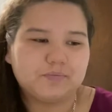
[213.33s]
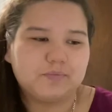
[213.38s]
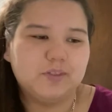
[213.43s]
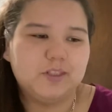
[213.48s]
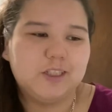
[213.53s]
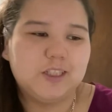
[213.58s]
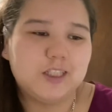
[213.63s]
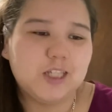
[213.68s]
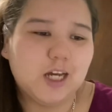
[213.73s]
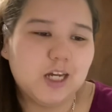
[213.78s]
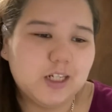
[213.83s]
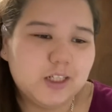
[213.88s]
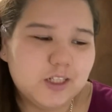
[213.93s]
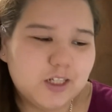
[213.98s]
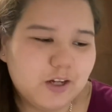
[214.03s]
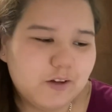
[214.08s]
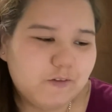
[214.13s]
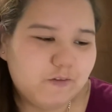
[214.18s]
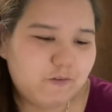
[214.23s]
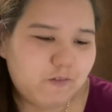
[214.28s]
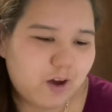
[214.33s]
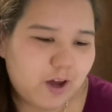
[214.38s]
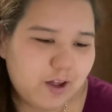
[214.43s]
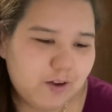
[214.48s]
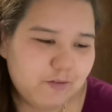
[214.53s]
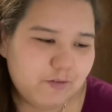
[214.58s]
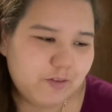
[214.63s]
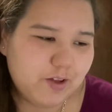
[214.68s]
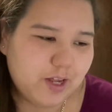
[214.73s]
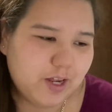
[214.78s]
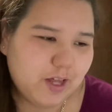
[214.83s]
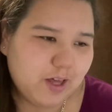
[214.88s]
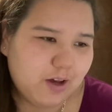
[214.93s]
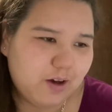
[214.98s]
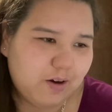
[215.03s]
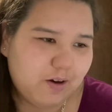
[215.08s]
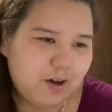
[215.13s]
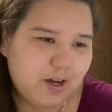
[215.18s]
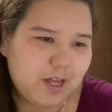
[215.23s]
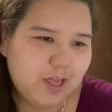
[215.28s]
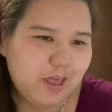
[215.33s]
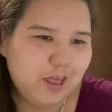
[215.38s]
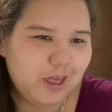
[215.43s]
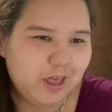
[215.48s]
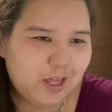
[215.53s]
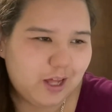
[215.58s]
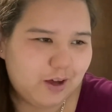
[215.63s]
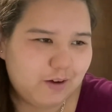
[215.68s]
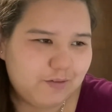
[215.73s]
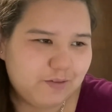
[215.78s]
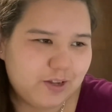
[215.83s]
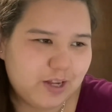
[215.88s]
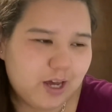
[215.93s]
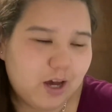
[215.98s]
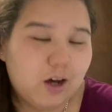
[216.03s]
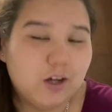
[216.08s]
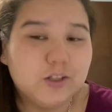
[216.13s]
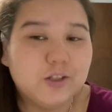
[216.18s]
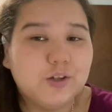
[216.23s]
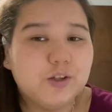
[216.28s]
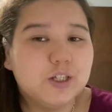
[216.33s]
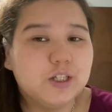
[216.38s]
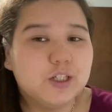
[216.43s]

Such a fun video. I loved it. Also, the